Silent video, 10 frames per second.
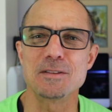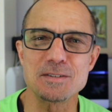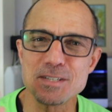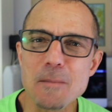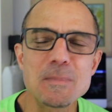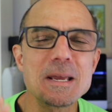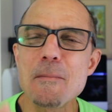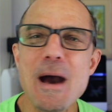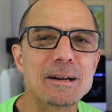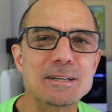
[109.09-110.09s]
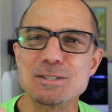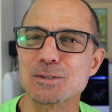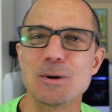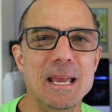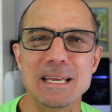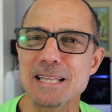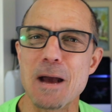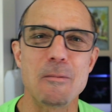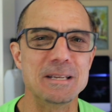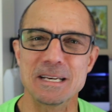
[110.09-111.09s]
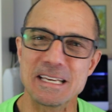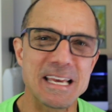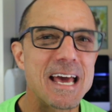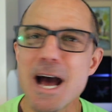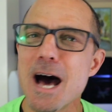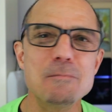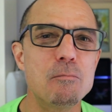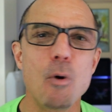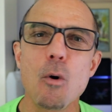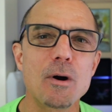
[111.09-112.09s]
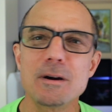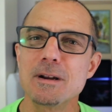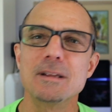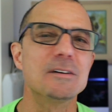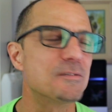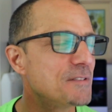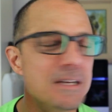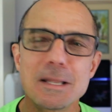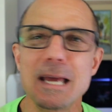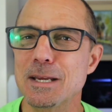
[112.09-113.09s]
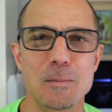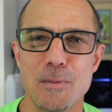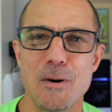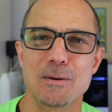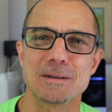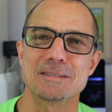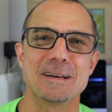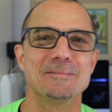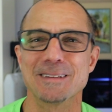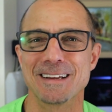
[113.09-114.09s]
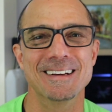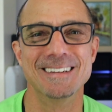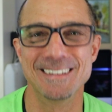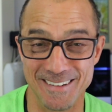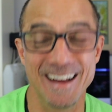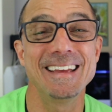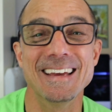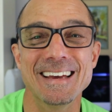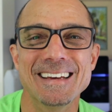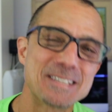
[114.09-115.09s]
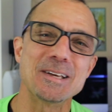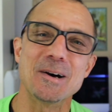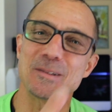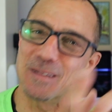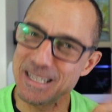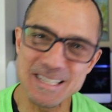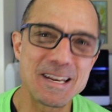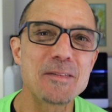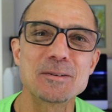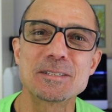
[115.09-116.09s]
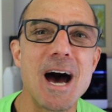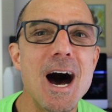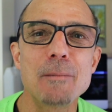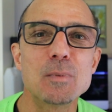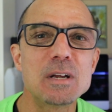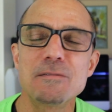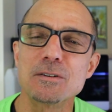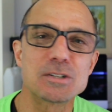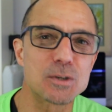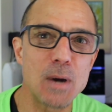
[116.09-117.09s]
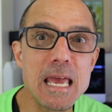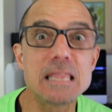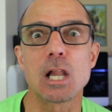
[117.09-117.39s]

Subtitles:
There's something about a train that when you get on board, you feel like you're part of something, right? So that's another Tom Reefer train.